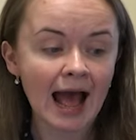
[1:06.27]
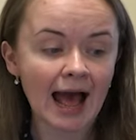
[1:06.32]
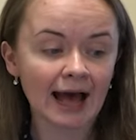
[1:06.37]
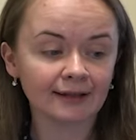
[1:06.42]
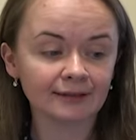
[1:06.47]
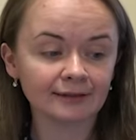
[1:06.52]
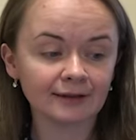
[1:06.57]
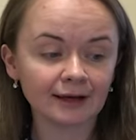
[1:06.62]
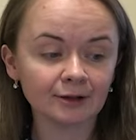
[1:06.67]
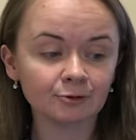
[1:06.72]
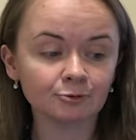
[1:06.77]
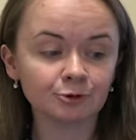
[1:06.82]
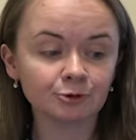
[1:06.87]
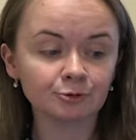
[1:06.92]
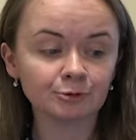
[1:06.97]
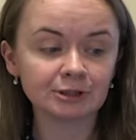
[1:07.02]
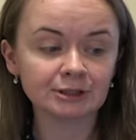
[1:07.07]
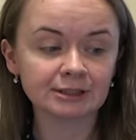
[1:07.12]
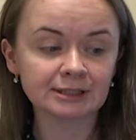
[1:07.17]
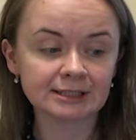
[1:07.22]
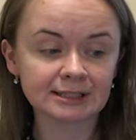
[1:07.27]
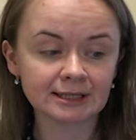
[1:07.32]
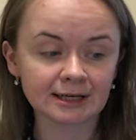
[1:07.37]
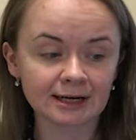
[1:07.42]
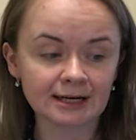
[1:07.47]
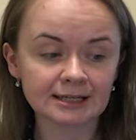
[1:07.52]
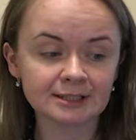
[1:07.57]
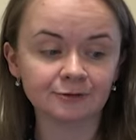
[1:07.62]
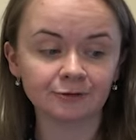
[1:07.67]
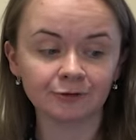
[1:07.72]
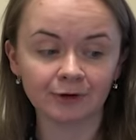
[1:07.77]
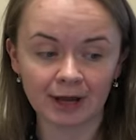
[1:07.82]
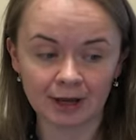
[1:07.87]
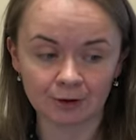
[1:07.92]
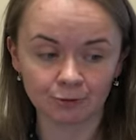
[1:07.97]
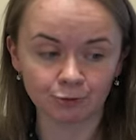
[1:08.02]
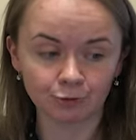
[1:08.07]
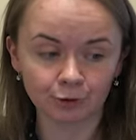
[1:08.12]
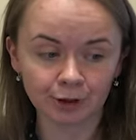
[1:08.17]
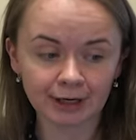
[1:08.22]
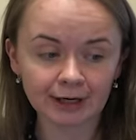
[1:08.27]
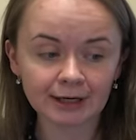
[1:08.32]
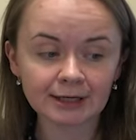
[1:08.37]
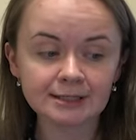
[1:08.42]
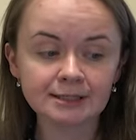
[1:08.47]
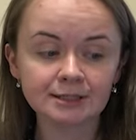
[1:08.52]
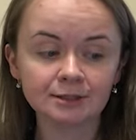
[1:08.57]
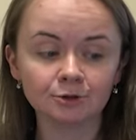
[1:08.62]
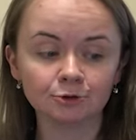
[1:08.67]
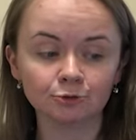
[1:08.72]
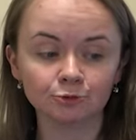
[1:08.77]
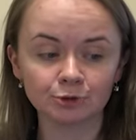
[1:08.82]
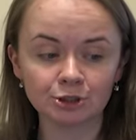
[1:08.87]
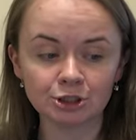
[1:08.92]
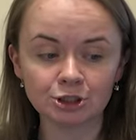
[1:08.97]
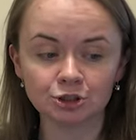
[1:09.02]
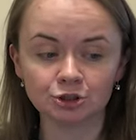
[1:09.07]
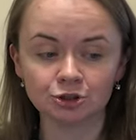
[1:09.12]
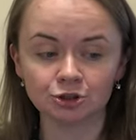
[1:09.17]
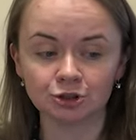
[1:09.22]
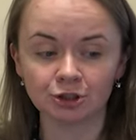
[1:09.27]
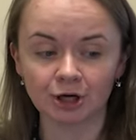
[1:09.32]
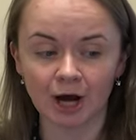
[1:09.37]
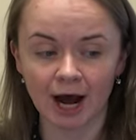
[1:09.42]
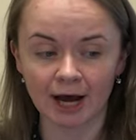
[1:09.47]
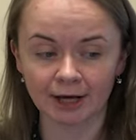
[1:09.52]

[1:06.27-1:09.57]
And then we will discuss frameworks which